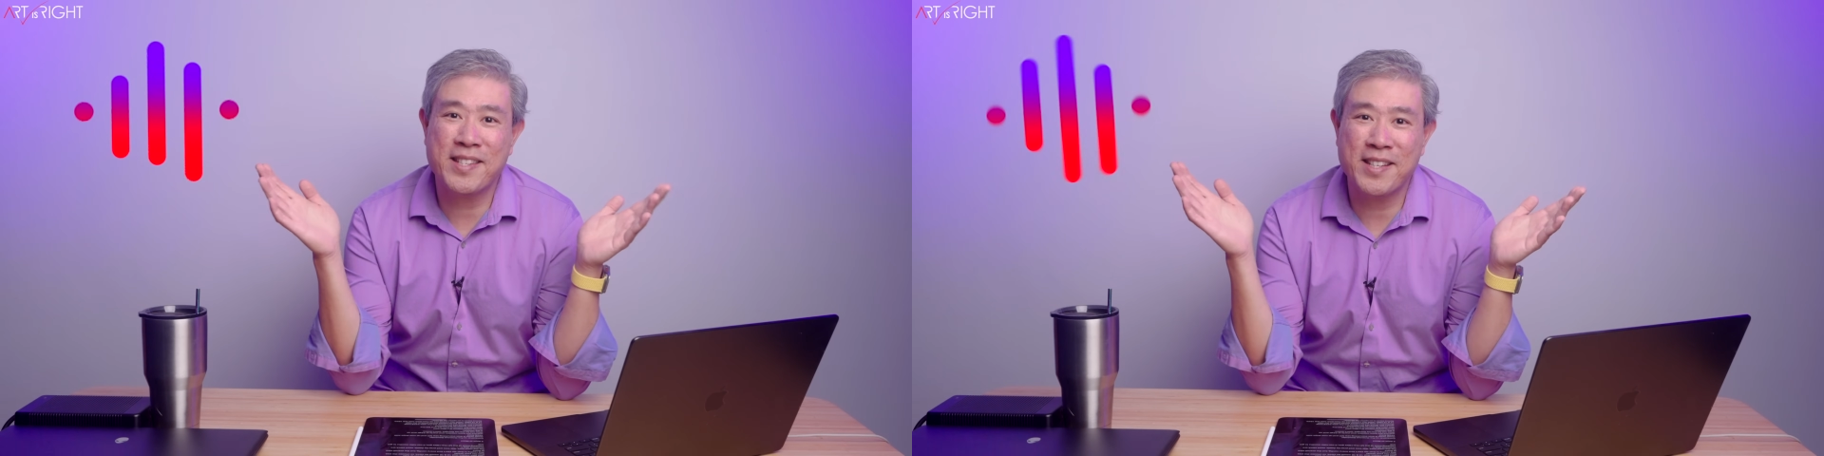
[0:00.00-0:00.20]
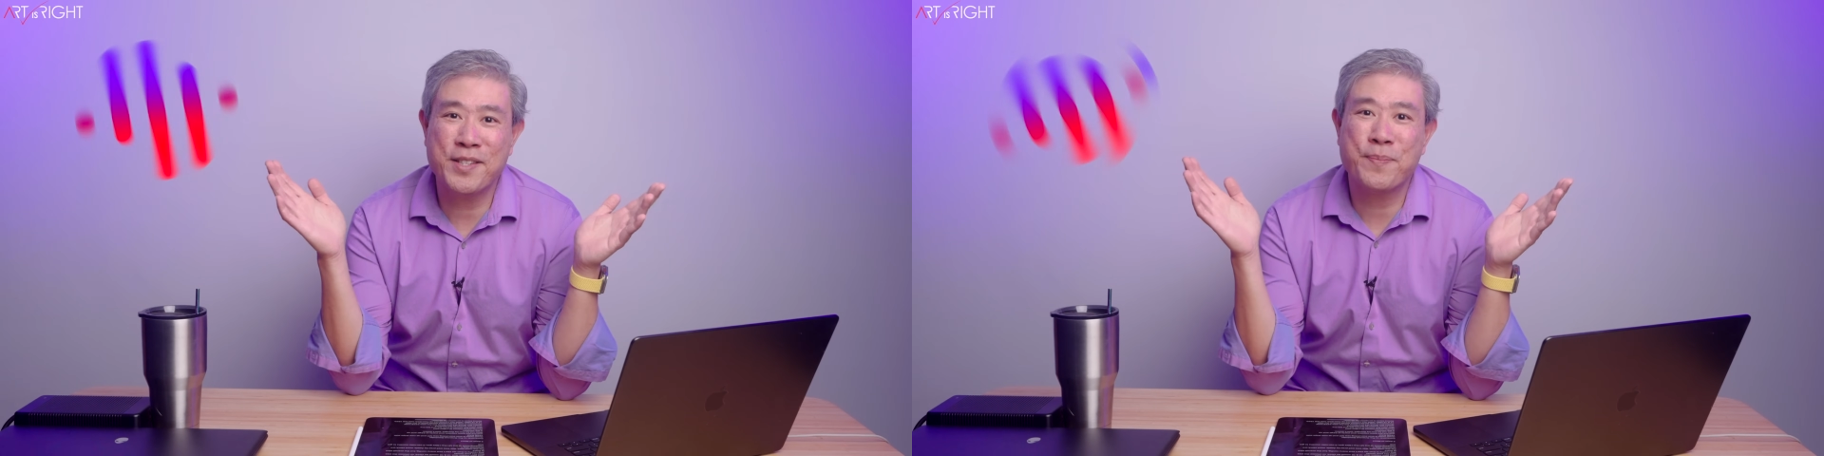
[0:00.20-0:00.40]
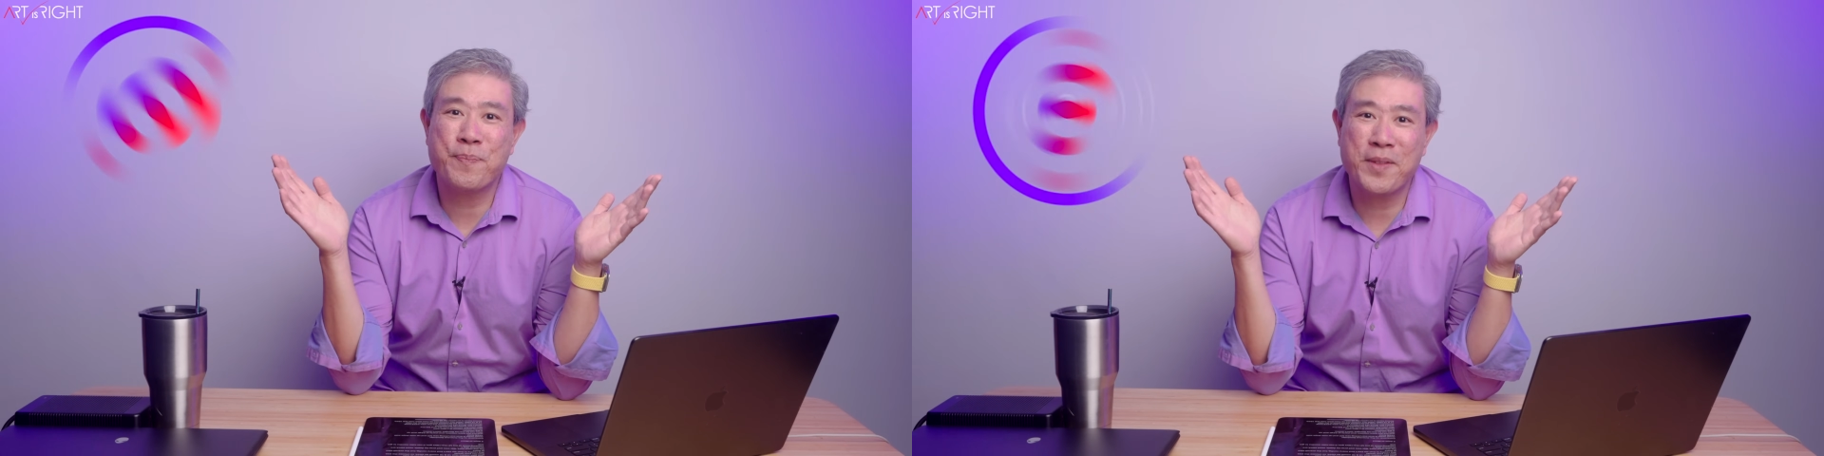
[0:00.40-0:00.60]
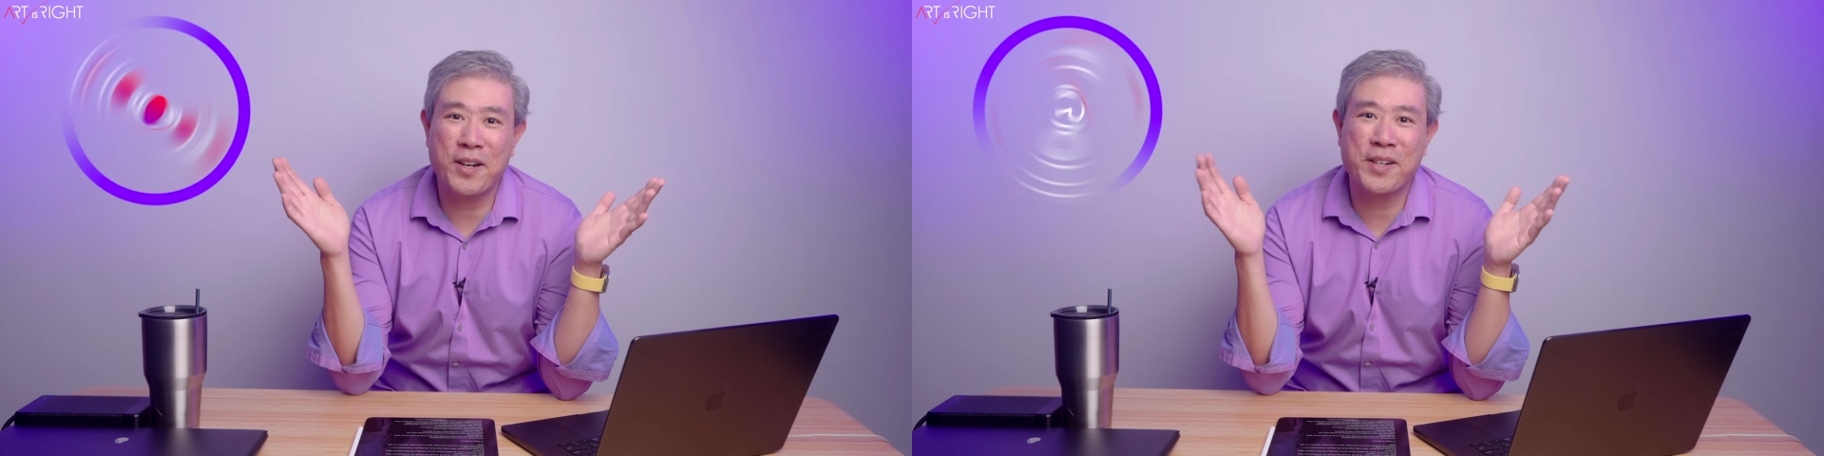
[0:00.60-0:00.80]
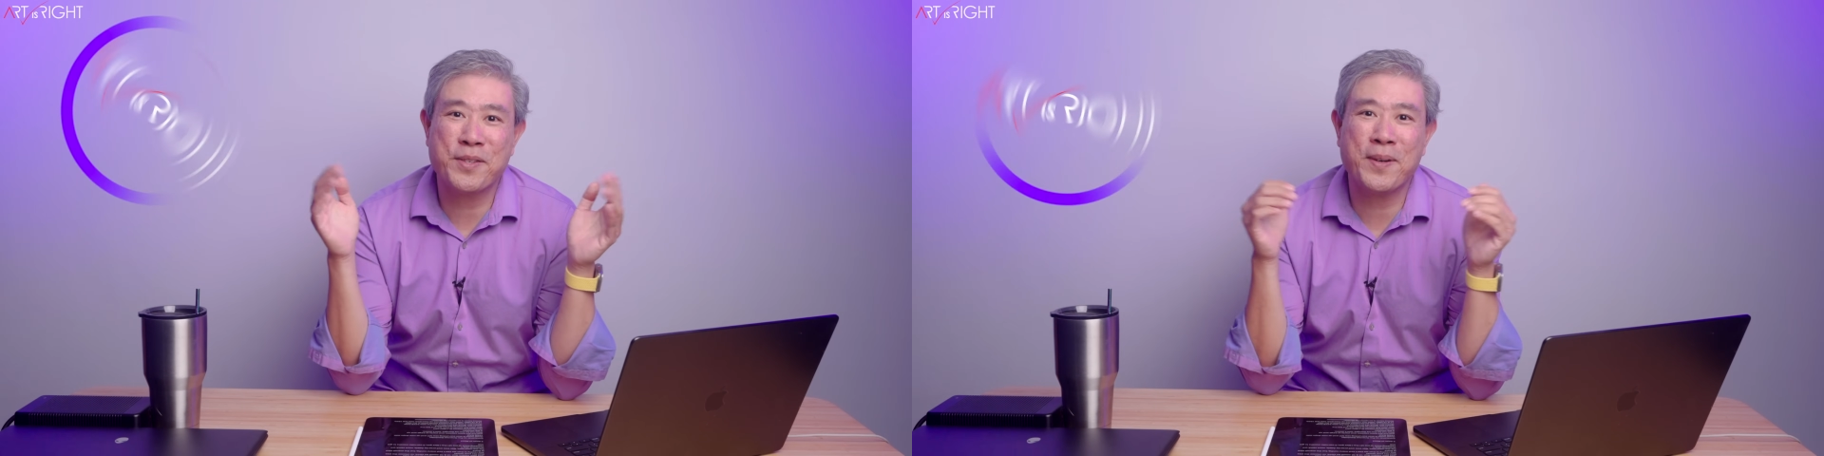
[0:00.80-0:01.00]
This is
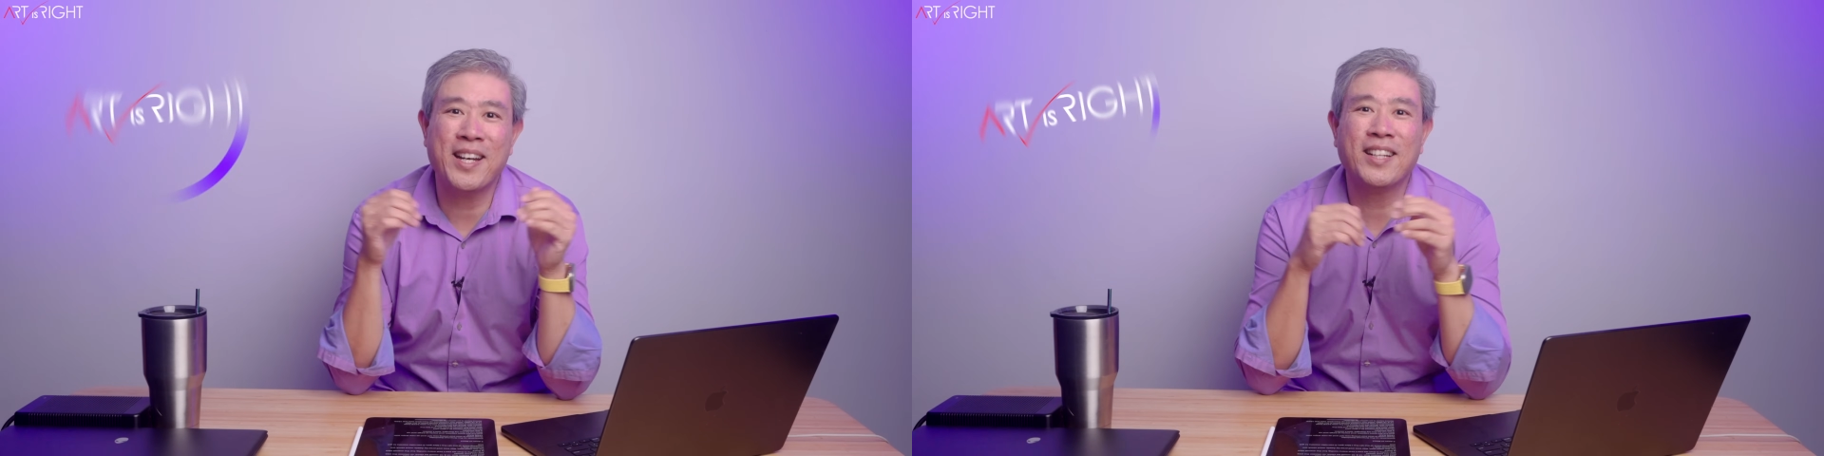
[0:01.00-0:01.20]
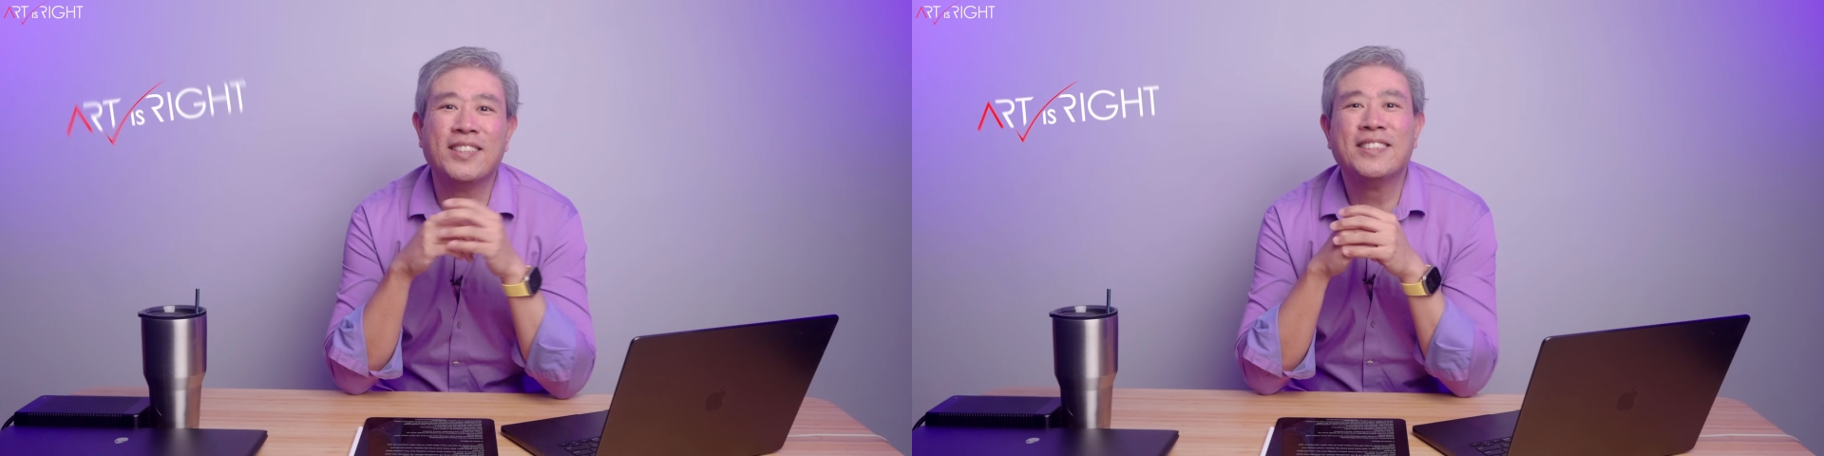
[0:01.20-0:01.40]
ArtIsRight.